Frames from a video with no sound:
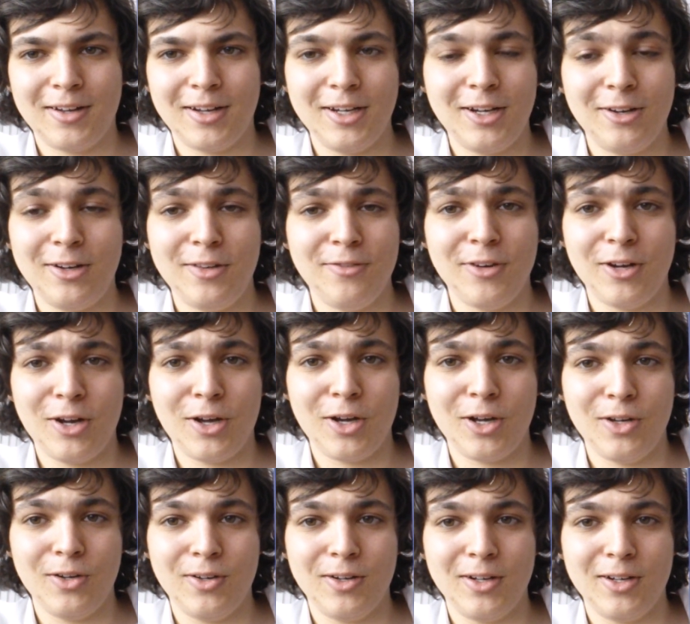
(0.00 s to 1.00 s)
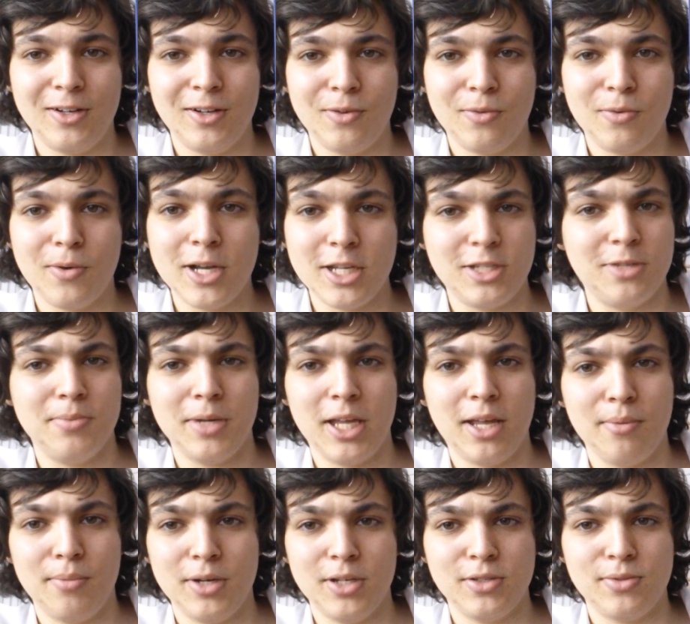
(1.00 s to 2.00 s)
I don't even know where to
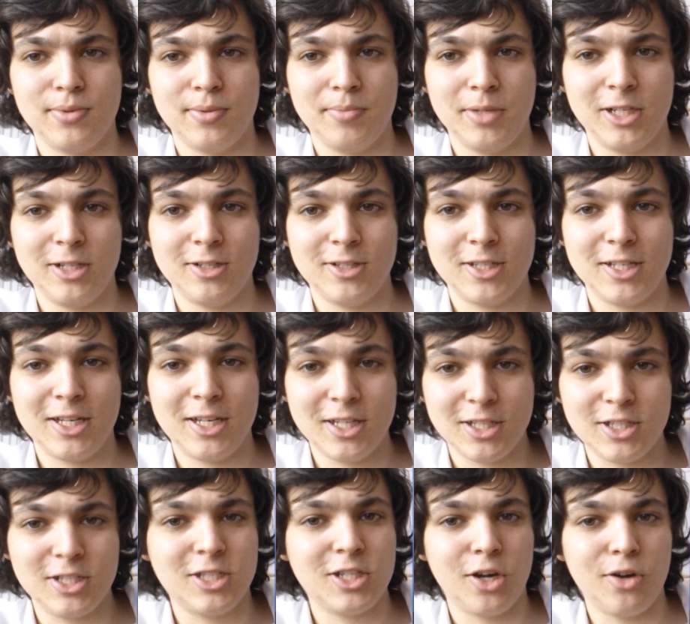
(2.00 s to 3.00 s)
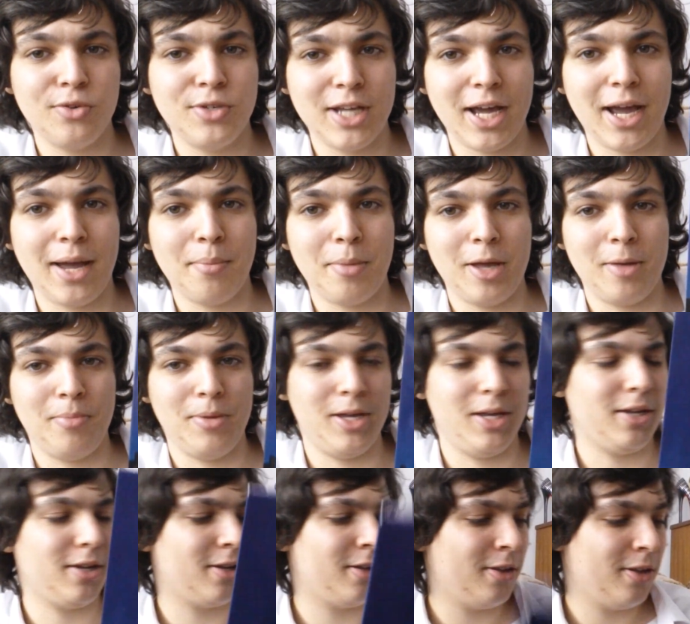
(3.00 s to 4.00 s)
begin with this one because it is so damn
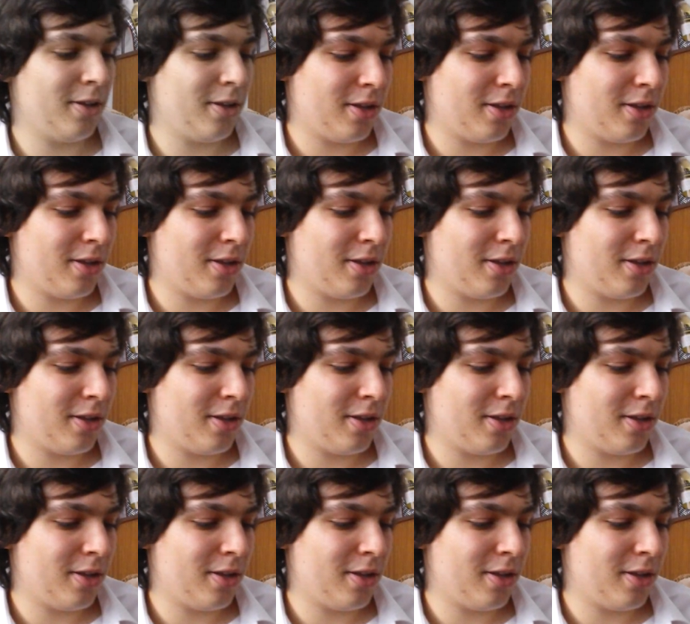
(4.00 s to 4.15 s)
epic.